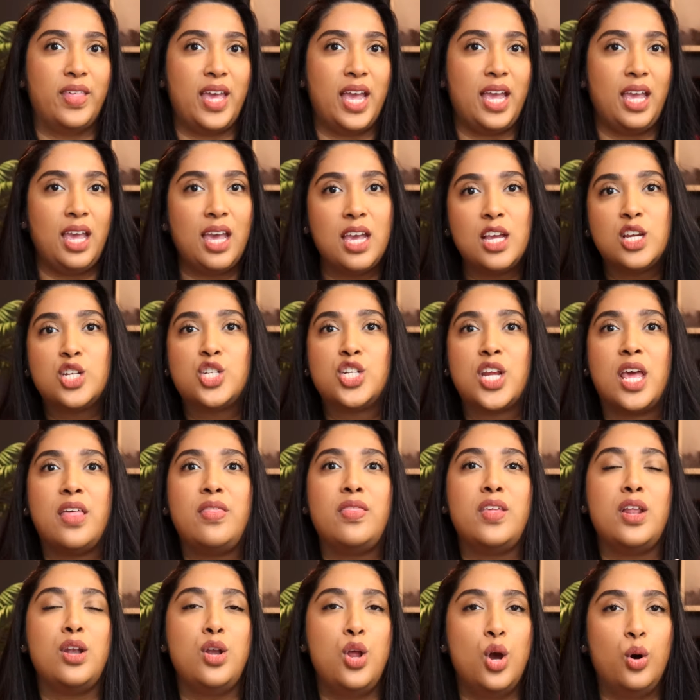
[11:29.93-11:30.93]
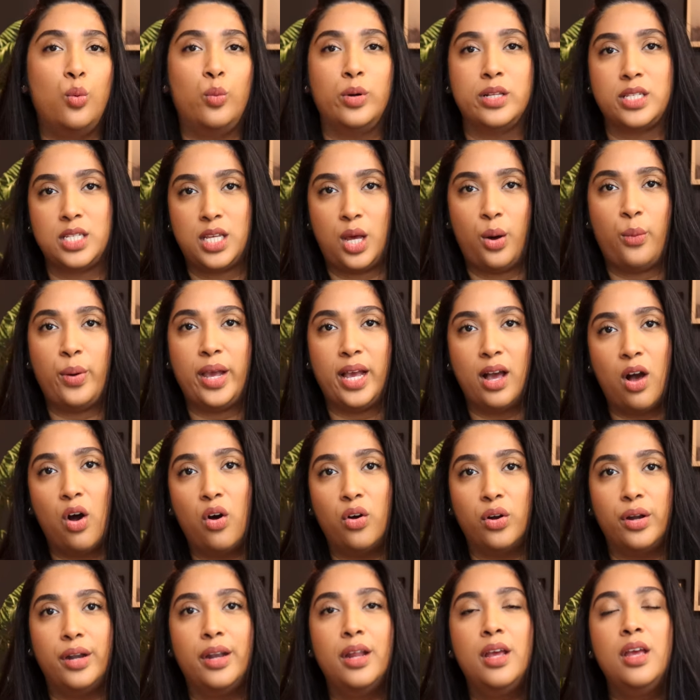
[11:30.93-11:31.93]
their ish and they know what's going
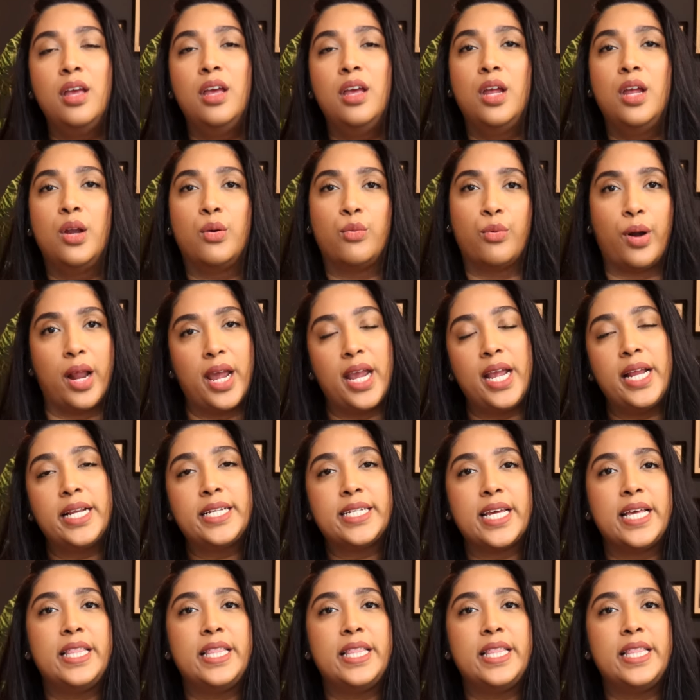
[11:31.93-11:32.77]
on, right?